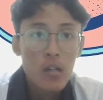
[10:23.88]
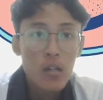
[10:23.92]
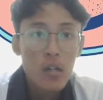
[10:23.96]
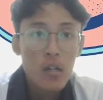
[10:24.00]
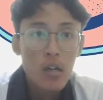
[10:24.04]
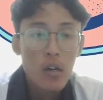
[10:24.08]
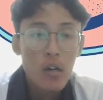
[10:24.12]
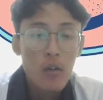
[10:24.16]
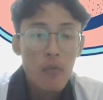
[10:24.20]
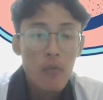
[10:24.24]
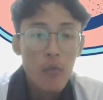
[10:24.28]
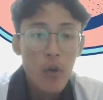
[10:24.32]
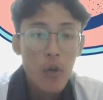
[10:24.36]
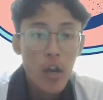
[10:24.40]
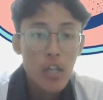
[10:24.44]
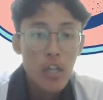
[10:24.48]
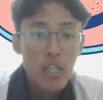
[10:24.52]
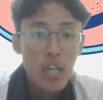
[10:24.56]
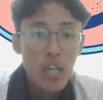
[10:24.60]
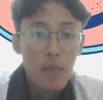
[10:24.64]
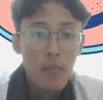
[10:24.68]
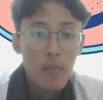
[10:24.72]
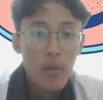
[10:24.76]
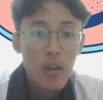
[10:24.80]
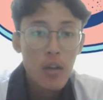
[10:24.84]
For
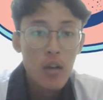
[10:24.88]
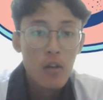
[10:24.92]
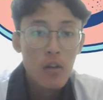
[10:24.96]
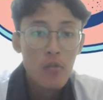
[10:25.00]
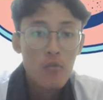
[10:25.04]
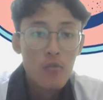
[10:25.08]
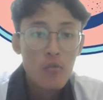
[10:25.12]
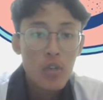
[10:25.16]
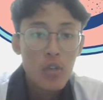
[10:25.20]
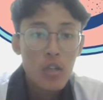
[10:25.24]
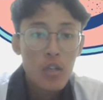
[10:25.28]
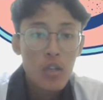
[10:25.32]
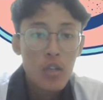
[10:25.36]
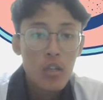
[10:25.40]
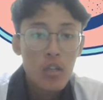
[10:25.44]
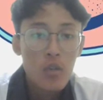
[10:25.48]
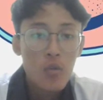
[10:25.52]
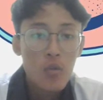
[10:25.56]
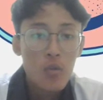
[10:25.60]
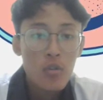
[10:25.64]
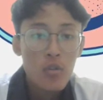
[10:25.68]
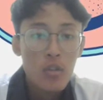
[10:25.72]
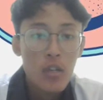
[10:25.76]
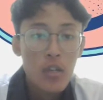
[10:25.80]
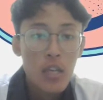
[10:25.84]
example, we
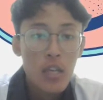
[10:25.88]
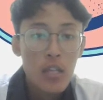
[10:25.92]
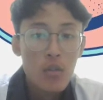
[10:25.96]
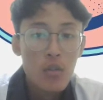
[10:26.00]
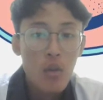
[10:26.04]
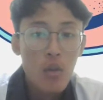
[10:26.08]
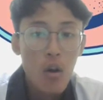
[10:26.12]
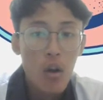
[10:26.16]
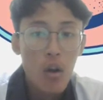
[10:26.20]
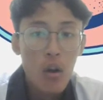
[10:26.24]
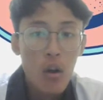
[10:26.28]
use e-toll.